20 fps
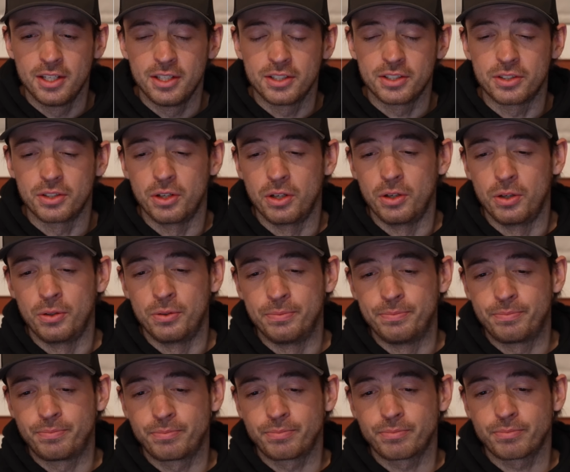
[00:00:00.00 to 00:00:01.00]
So
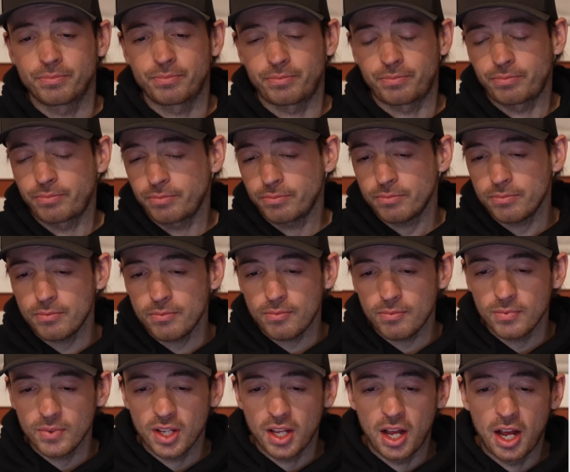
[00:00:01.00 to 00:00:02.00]

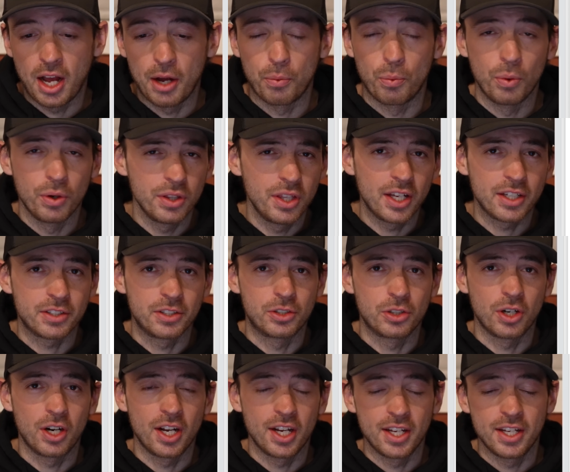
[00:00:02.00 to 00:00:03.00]
I would like to
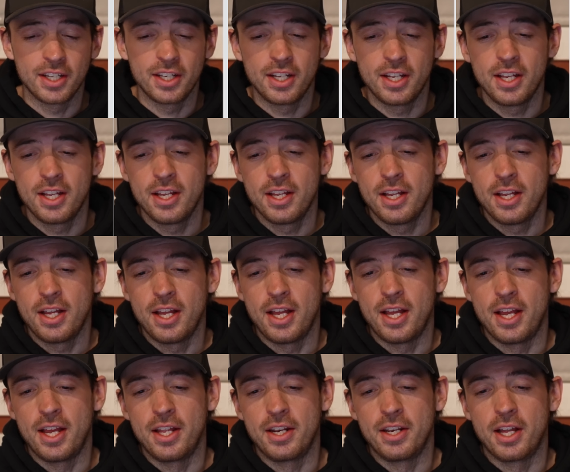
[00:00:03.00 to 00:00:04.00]
try it,
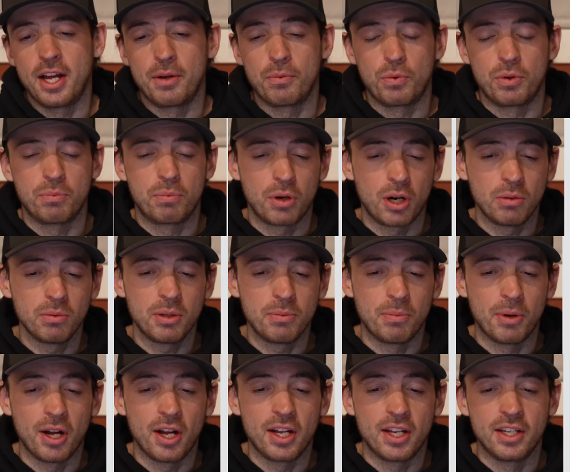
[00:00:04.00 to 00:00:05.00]
and I would probably
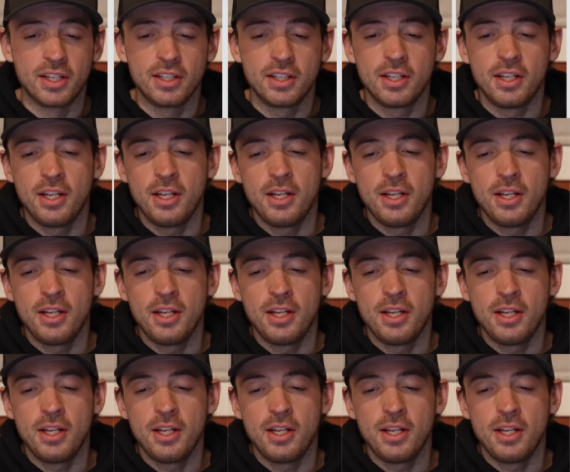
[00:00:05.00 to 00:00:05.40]
buy it,